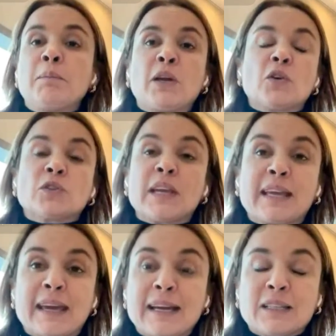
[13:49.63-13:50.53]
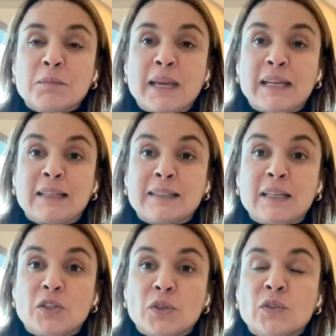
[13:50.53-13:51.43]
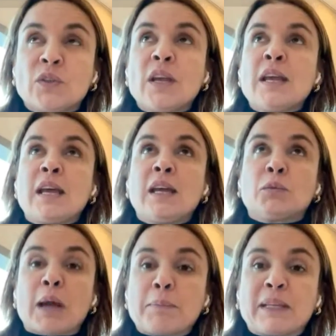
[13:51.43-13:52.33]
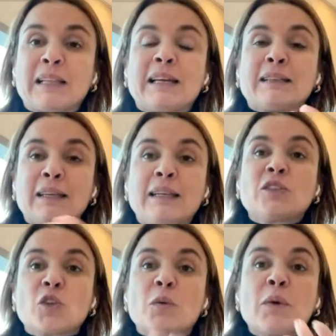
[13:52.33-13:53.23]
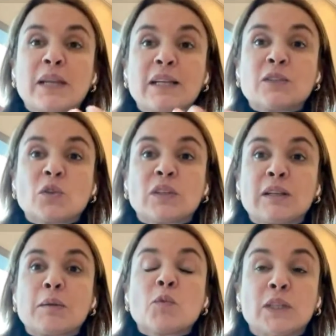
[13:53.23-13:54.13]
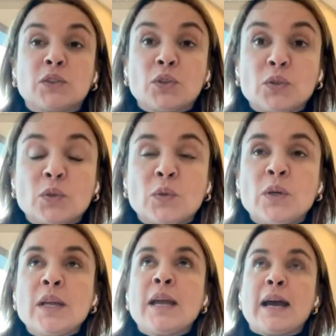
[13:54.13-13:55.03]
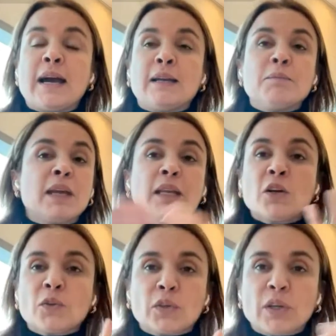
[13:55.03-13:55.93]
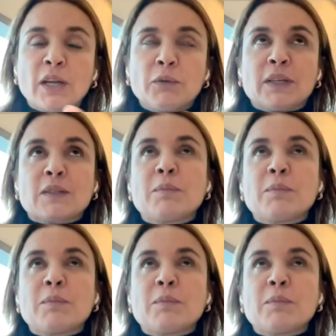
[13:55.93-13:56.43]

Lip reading: because they can't make decisions rapidly, and they need someone else to tell them what to do, and many other areas.